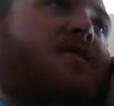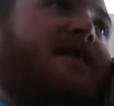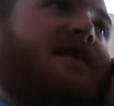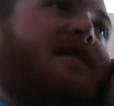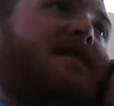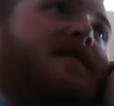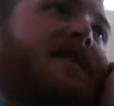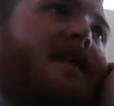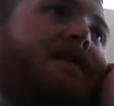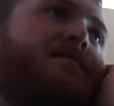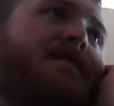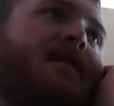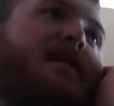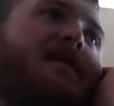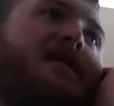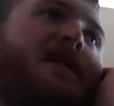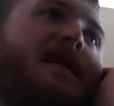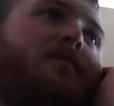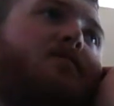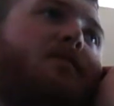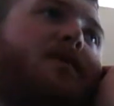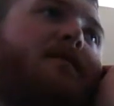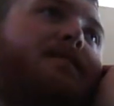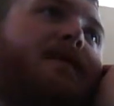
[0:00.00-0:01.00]
as he slapped that
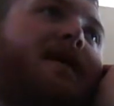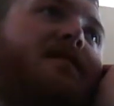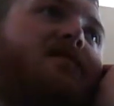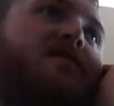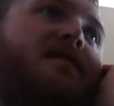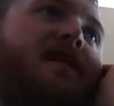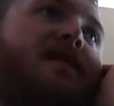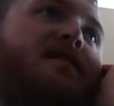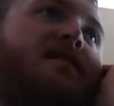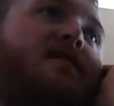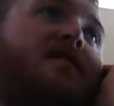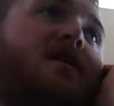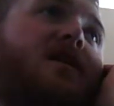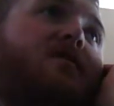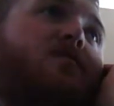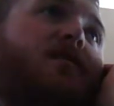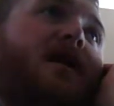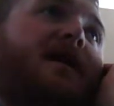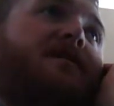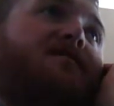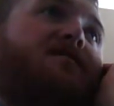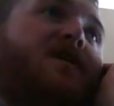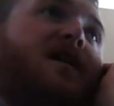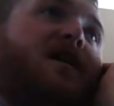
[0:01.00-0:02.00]
game winning base hit to the
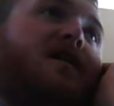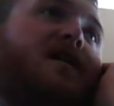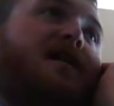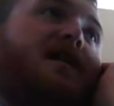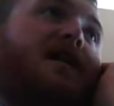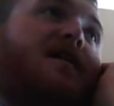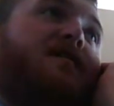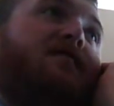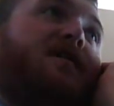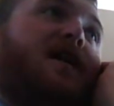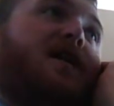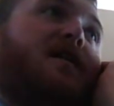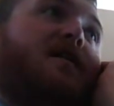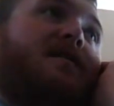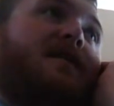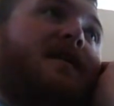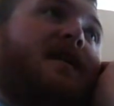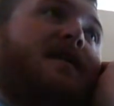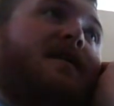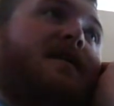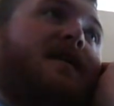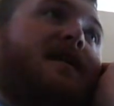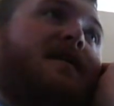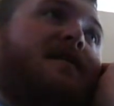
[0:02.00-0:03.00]
right field in his final
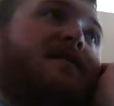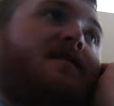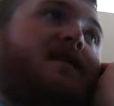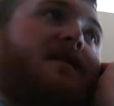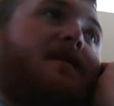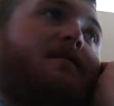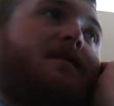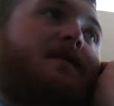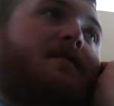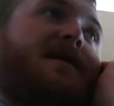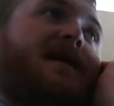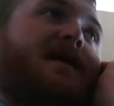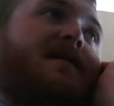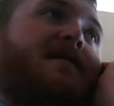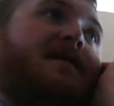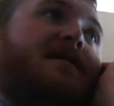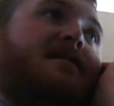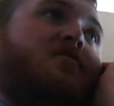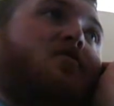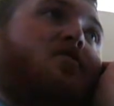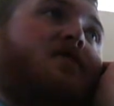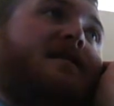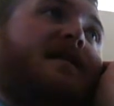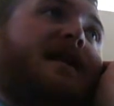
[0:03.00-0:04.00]
Yankee Stadium match.
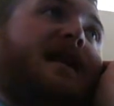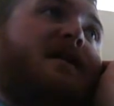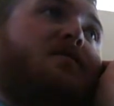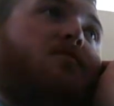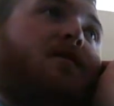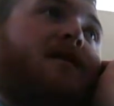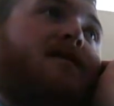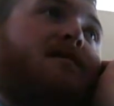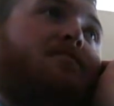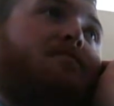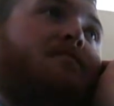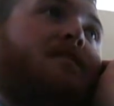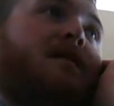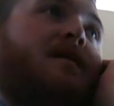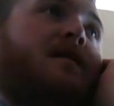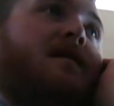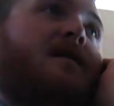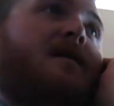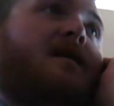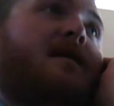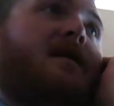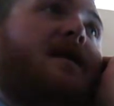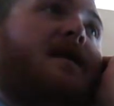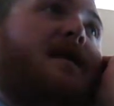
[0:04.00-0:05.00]
The 39 was
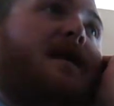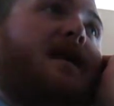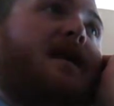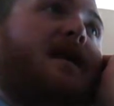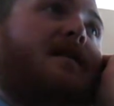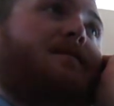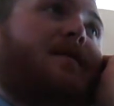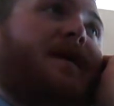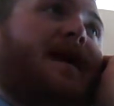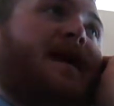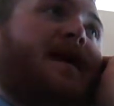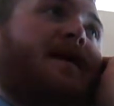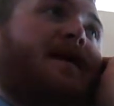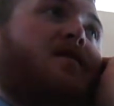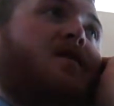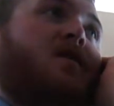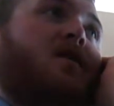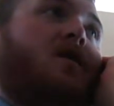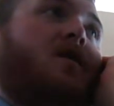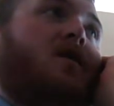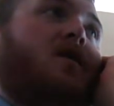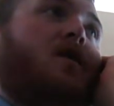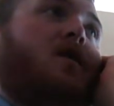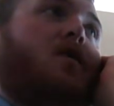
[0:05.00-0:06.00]
in his mind.
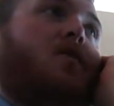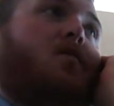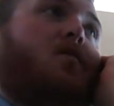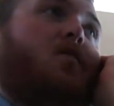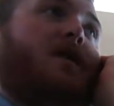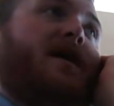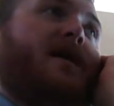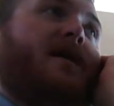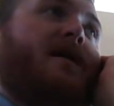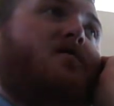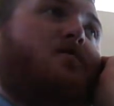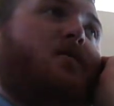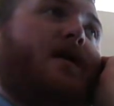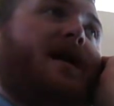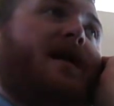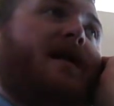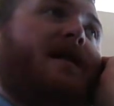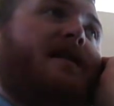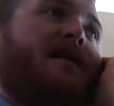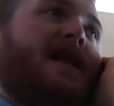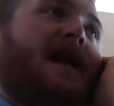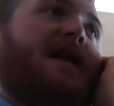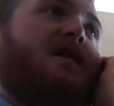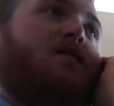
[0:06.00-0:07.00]
One is a
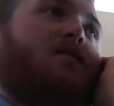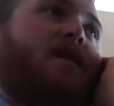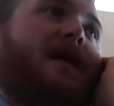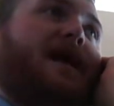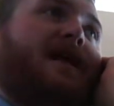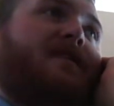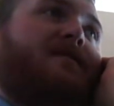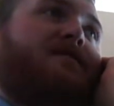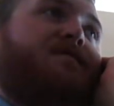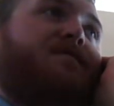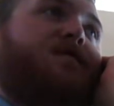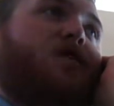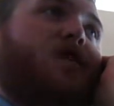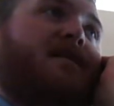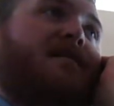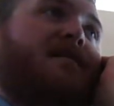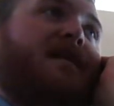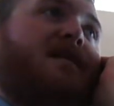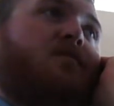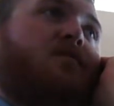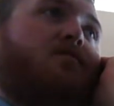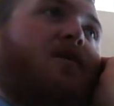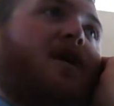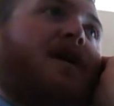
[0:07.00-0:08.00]
win, not a win. For the
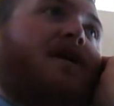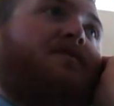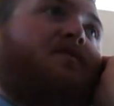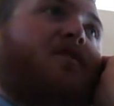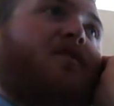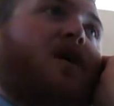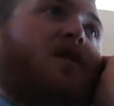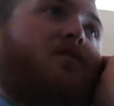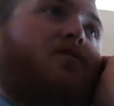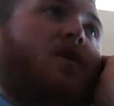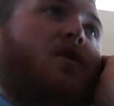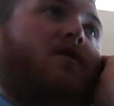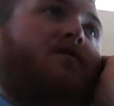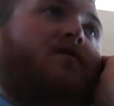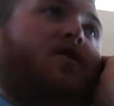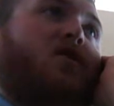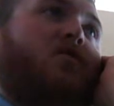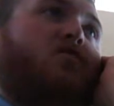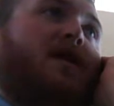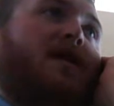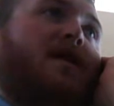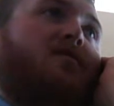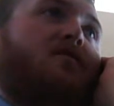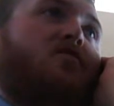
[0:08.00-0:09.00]
state ground for a road
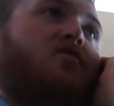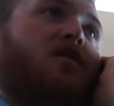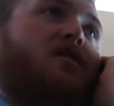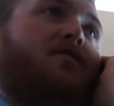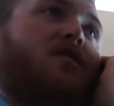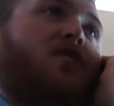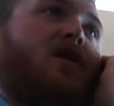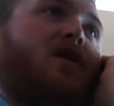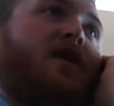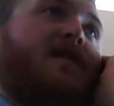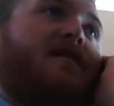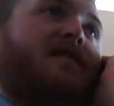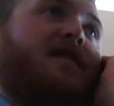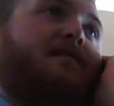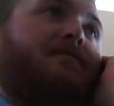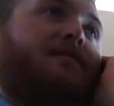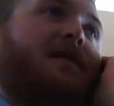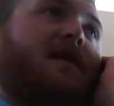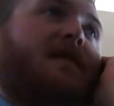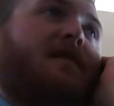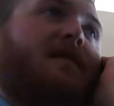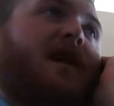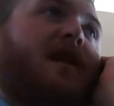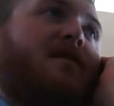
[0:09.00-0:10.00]
victory at North Carolina State,
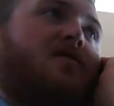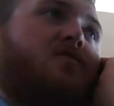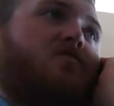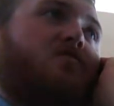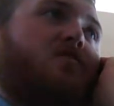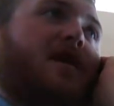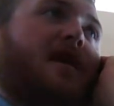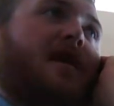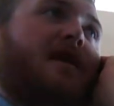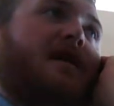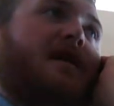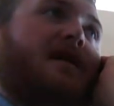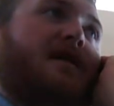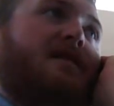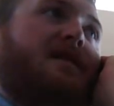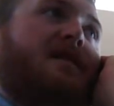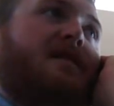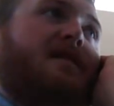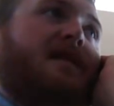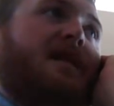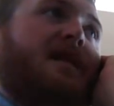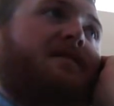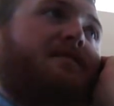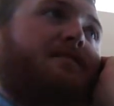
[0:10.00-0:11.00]
but lost ground on
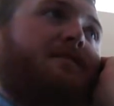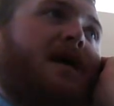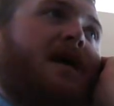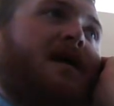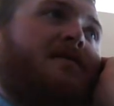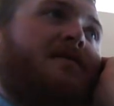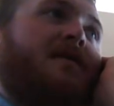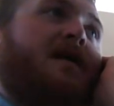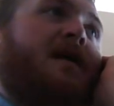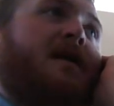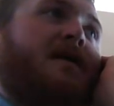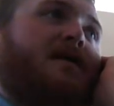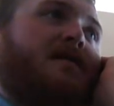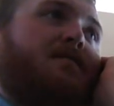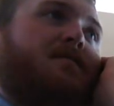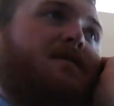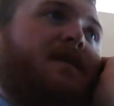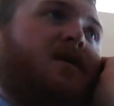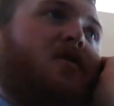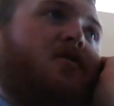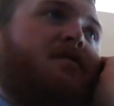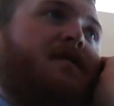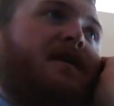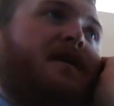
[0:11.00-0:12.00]
it. Enough bounce to
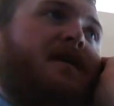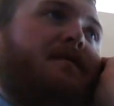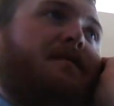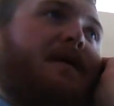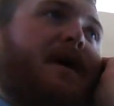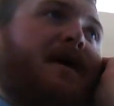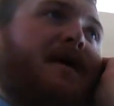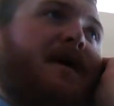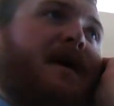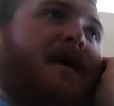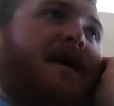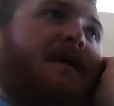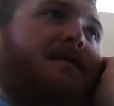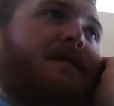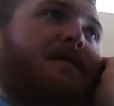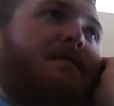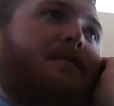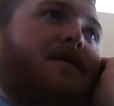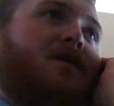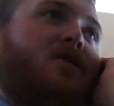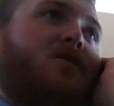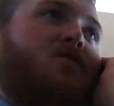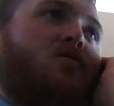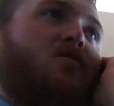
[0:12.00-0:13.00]
be overtaken by
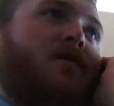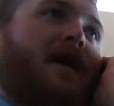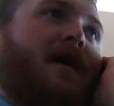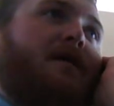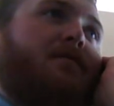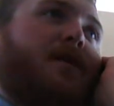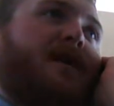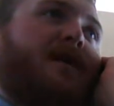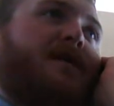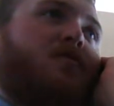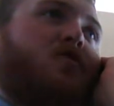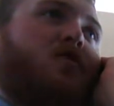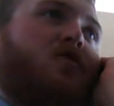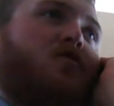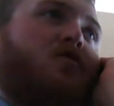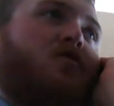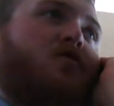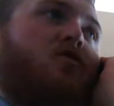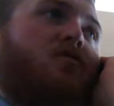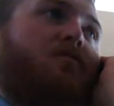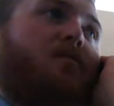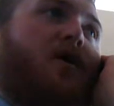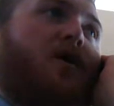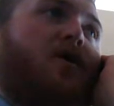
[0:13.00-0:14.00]
Alabama and a new Amway
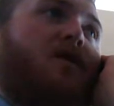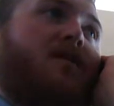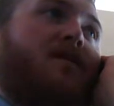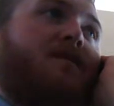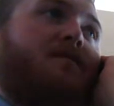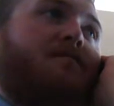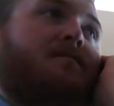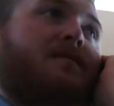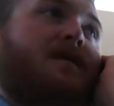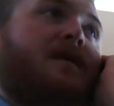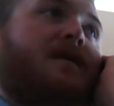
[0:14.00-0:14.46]
Coaches Bowl.